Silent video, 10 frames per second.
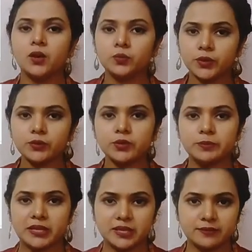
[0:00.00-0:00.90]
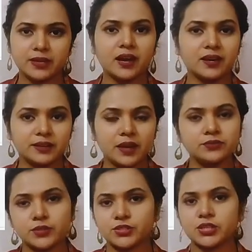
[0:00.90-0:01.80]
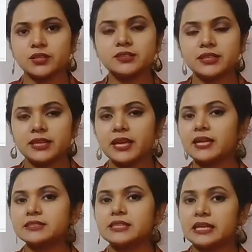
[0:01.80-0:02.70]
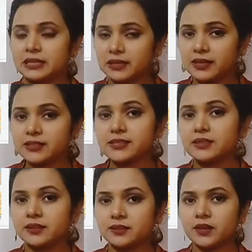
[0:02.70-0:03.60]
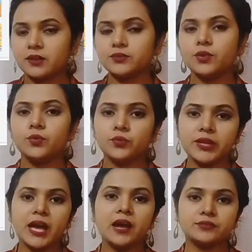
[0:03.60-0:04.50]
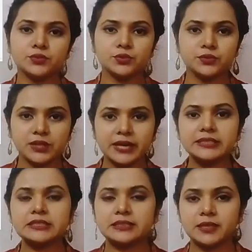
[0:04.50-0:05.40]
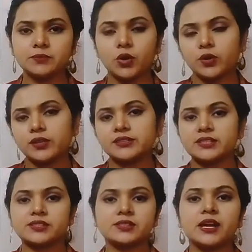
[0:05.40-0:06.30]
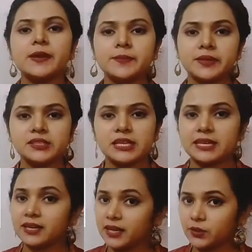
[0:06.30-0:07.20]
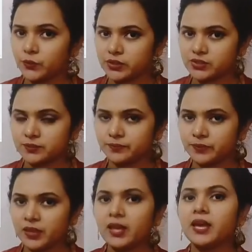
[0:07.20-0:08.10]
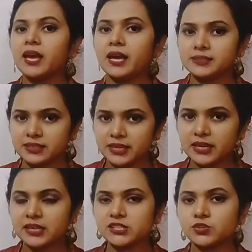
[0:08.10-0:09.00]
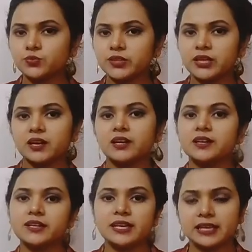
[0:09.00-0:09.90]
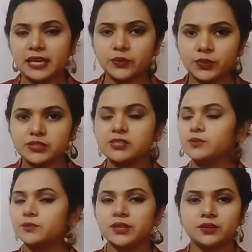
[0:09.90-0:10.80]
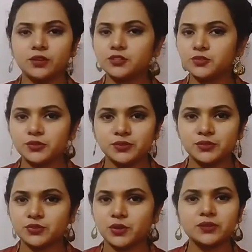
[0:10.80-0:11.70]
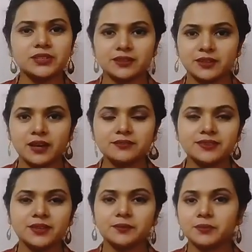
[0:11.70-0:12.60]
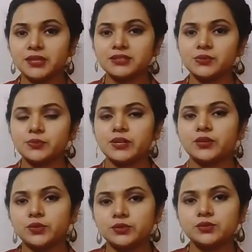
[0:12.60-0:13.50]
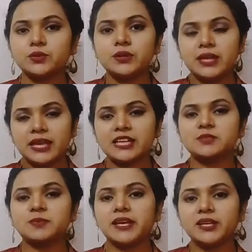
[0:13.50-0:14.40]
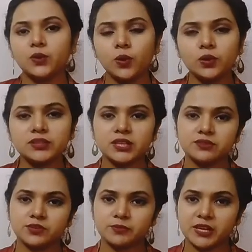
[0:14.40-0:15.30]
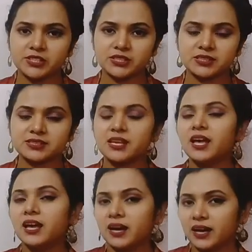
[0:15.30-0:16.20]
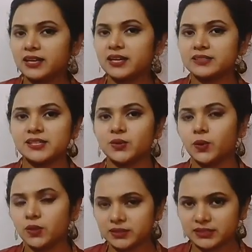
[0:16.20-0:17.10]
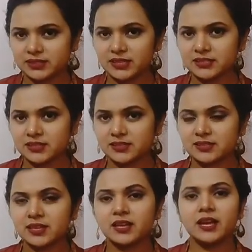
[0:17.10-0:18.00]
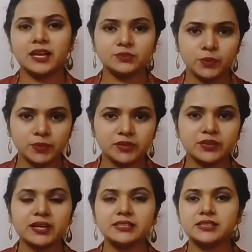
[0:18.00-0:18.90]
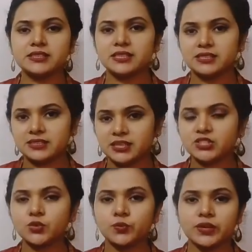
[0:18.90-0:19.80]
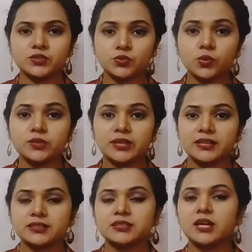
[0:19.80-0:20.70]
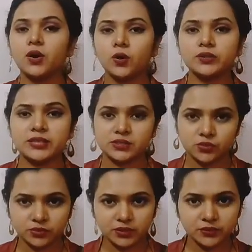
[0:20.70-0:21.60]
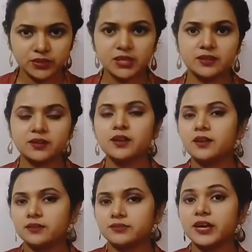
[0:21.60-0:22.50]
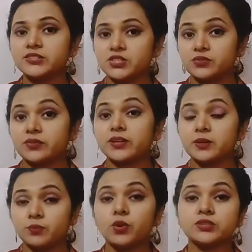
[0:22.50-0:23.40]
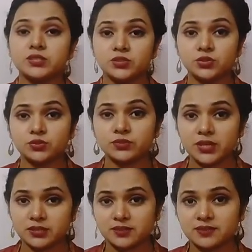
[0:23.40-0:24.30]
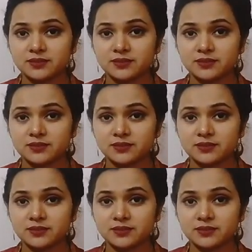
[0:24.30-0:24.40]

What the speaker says: We will be given a graph or chart, and analyzing the graph, we have to write them or describe it in language. As in English, we are learning language. We are not going to draw the graph, but we are going to explain all the informations, highlighting all the data, and we will write it in such a way so that the audience or the reader finds it very important to read.